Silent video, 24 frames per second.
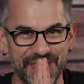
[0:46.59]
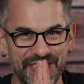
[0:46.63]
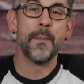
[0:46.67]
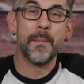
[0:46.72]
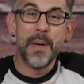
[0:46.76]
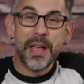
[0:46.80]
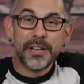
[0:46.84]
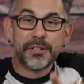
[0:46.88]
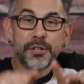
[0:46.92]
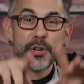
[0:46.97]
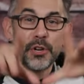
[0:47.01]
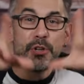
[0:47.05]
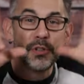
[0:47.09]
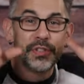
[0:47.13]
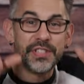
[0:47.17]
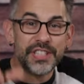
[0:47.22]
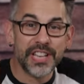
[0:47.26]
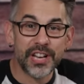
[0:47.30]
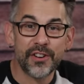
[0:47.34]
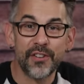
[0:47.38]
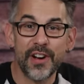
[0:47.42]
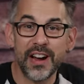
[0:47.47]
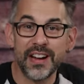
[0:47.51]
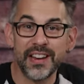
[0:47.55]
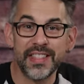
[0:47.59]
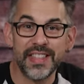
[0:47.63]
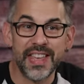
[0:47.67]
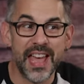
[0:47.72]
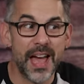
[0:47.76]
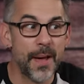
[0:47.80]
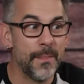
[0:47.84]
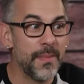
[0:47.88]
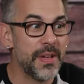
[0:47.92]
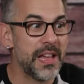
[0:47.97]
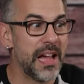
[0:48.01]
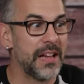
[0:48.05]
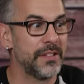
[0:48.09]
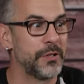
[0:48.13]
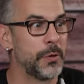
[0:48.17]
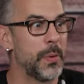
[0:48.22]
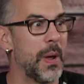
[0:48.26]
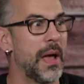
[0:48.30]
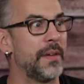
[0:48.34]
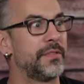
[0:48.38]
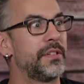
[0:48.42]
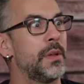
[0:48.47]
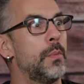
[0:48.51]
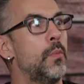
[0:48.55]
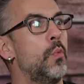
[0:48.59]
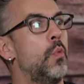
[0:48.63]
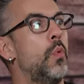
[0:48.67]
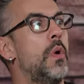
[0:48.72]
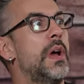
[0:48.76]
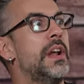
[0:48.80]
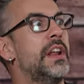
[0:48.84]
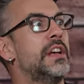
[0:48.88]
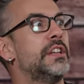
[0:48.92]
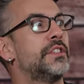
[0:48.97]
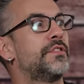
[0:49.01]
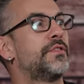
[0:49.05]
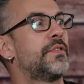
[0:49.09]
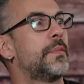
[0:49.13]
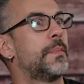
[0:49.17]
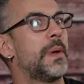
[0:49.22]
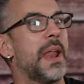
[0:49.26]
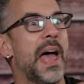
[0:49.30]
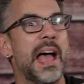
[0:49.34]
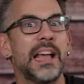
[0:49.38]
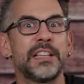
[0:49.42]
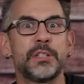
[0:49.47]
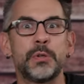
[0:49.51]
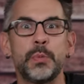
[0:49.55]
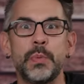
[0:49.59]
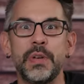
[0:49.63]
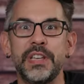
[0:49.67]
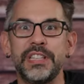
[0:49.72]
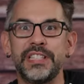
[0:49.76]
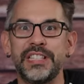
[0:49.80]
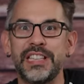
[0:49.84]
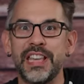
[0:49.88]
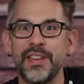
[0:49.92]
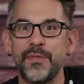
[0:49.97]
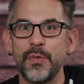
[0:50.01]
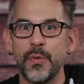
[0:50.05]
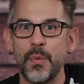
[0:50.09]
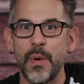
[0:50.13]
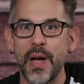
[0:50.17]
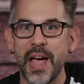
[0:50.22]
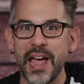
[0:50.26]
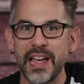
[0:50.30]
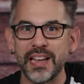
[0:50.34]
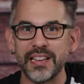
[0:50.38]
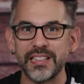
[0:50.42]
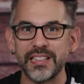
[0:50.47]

And make sure you stick around to the end because we have some winners from last week's giveaway.